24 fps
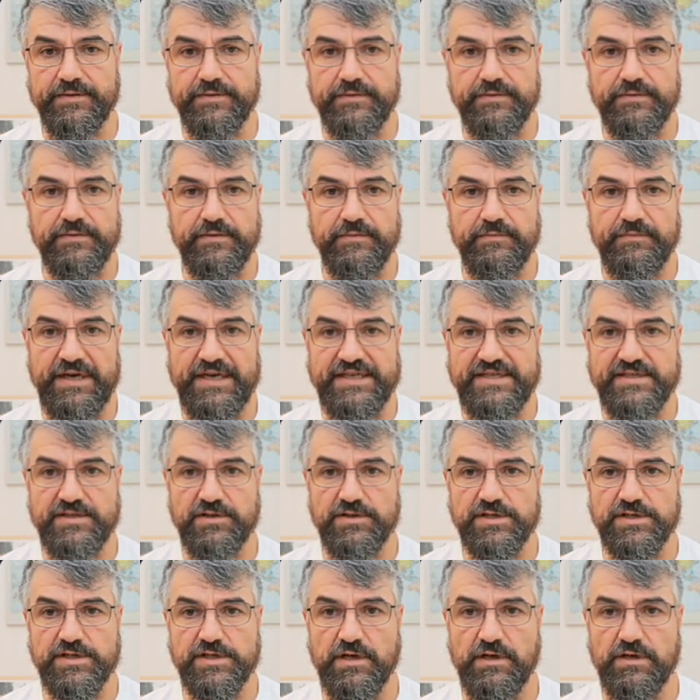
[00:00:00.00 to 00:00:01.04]
my
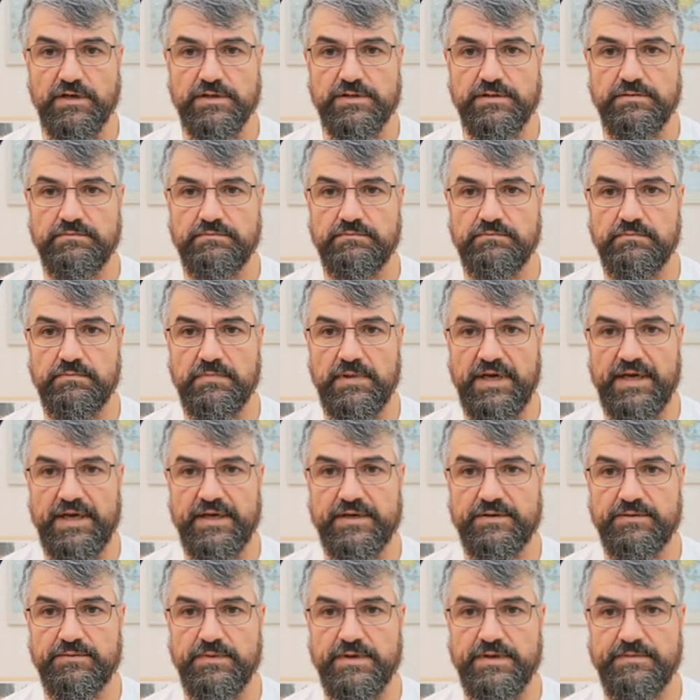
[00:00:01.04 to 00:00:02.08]
source code,
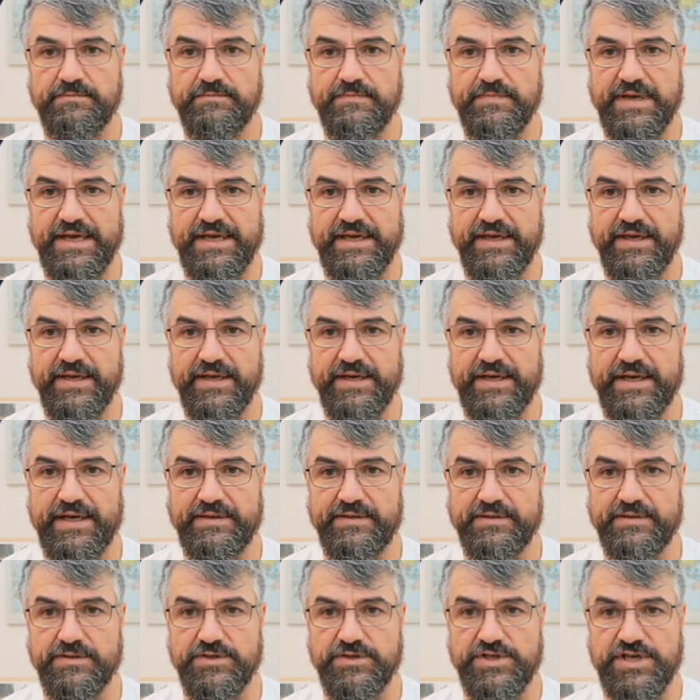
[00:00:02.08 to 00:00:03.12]
and we make
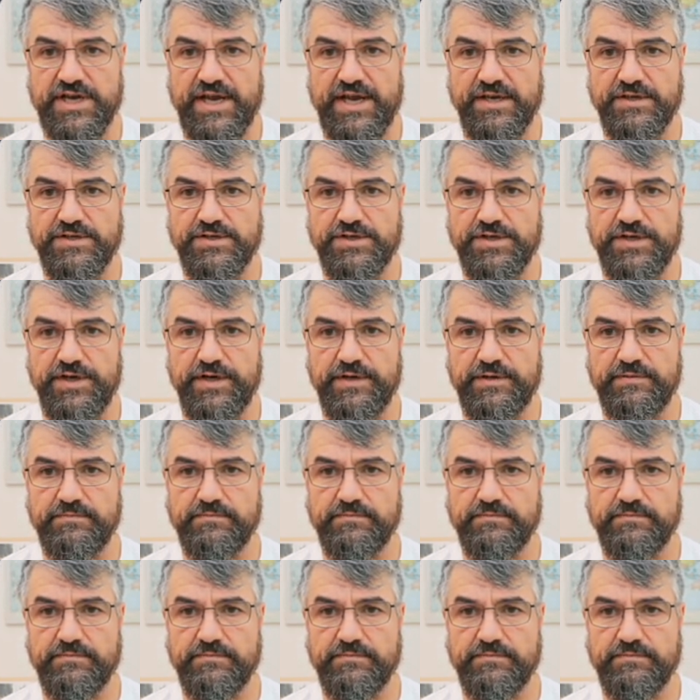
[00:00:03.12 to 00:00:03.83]
another change here.